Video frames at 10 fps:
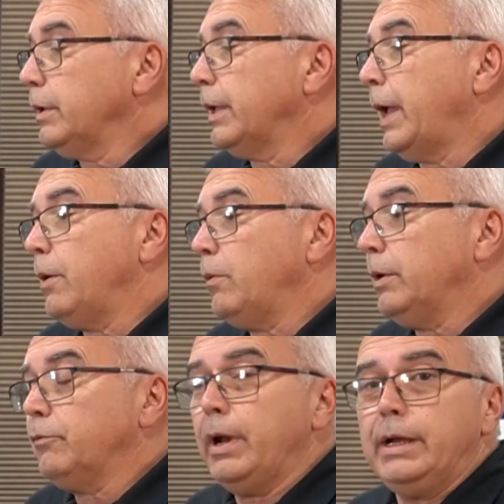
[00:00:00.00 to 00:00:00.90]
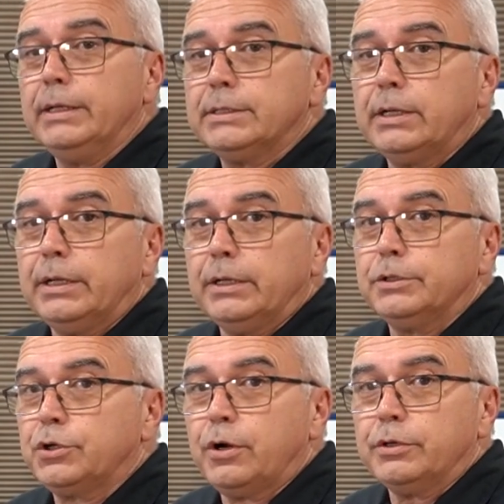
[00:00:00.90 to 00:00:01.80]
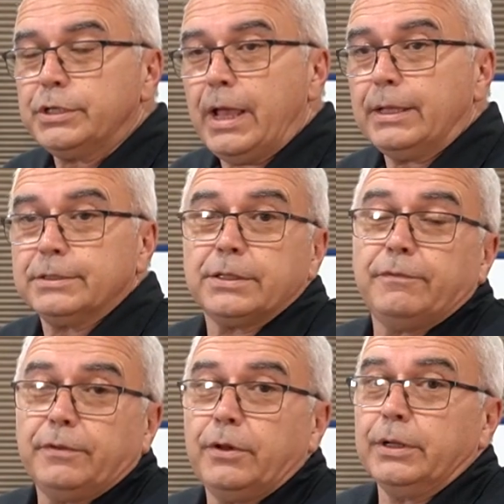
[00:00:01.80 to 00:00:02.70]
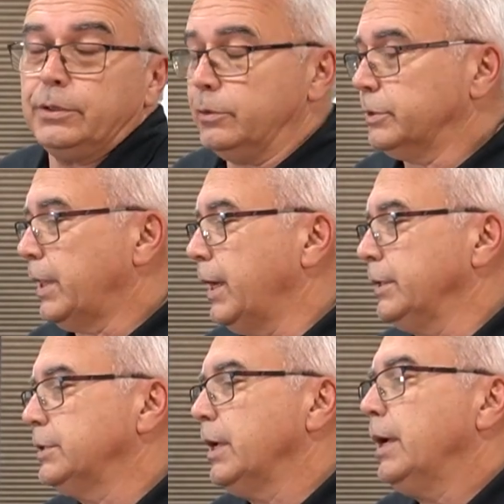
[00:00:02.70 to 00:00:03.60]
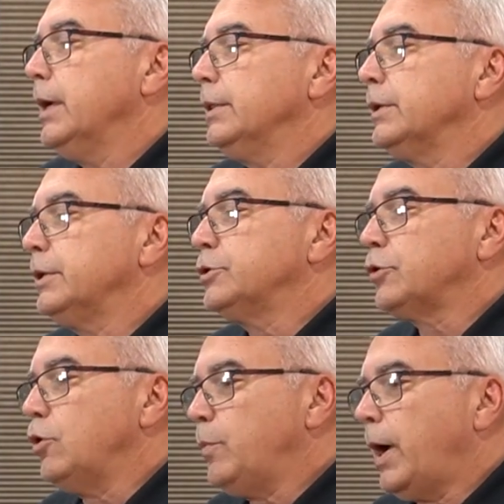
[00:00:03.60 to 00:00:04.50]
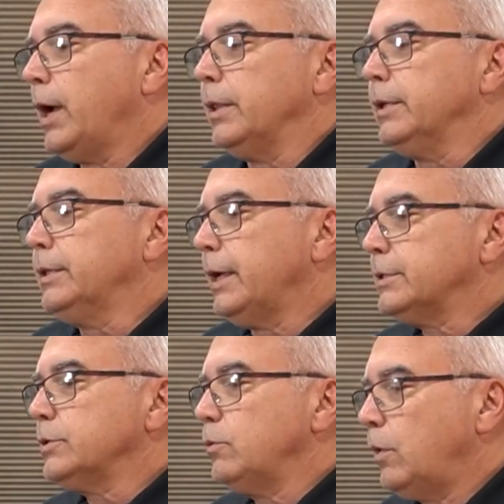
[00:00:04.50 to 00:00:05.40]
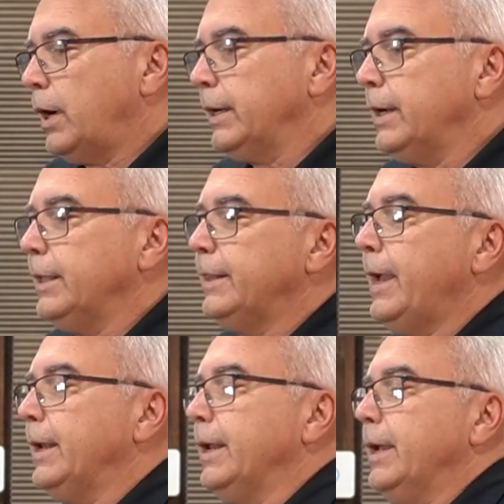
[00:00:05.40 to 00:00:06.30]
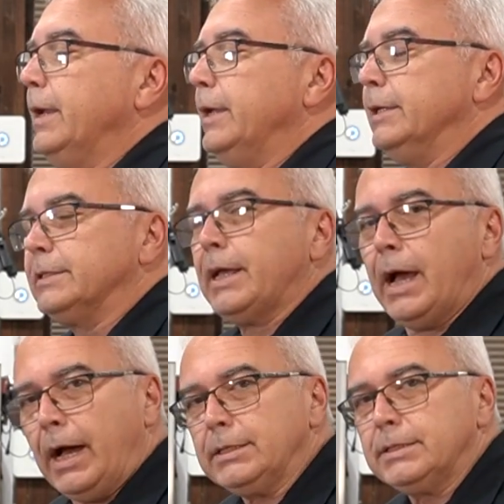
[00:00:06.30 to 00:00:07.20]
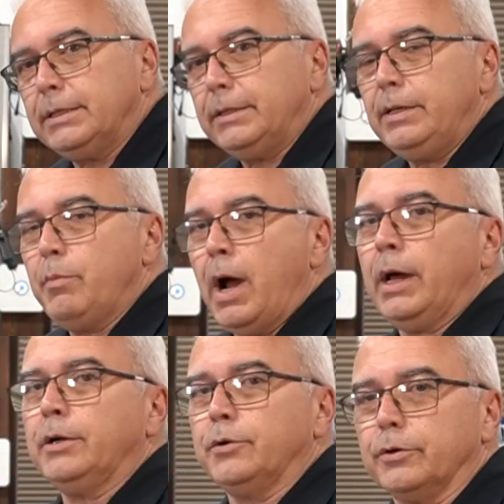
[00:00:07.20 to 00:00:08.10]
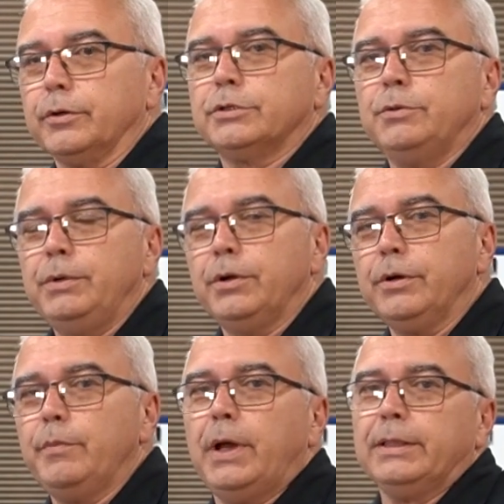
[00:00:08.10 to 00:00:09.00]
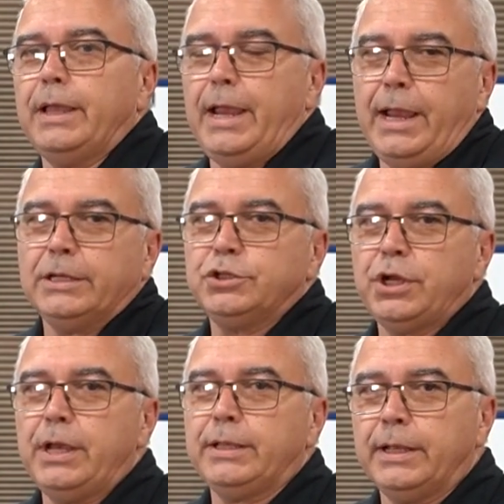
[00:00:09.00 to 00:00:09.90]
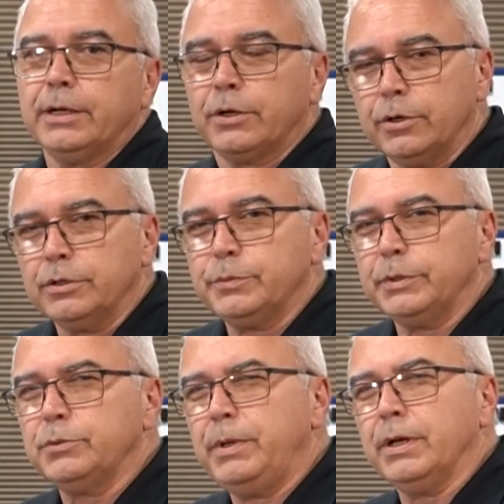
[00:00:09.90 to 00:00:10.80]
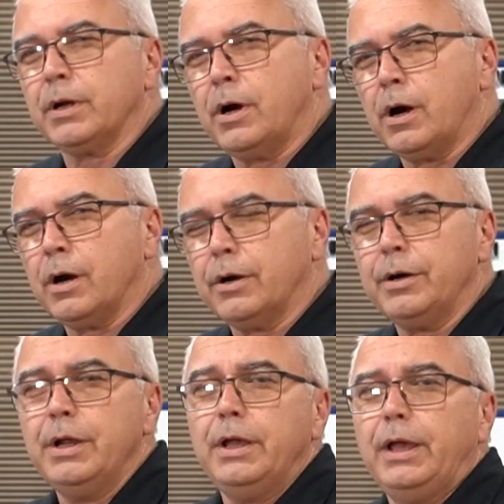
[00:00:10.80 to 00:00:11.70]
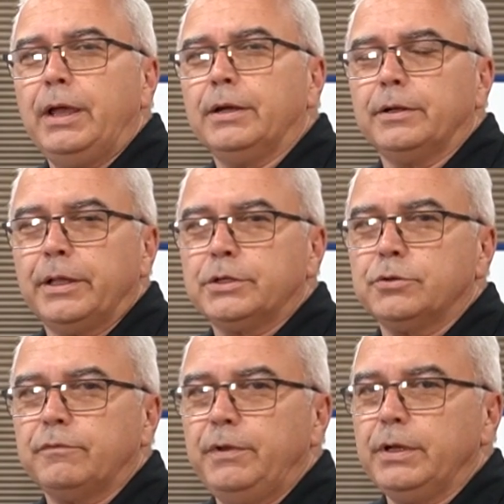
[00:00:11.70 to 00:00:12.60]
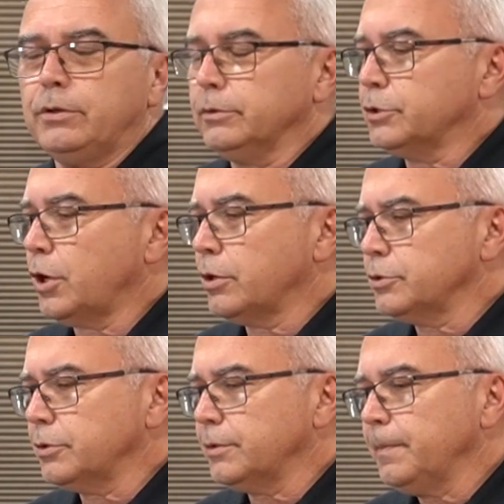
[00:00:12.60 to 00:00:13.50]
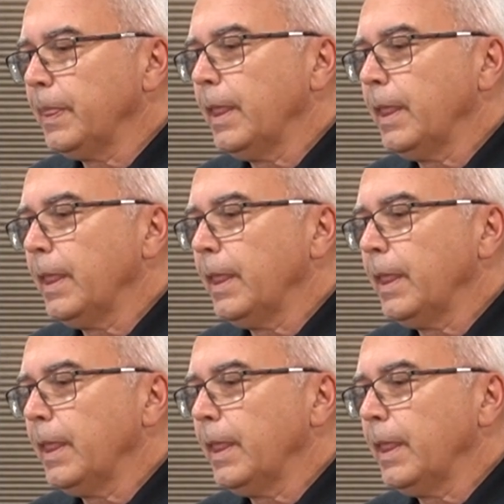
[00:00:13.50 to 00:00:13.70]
at what rate it's going to charge at, stuff along those lines. The control pilot, that's the one that is constantly monitored. So we heard about the handshake that occurs between a car and an electric vehicle charger.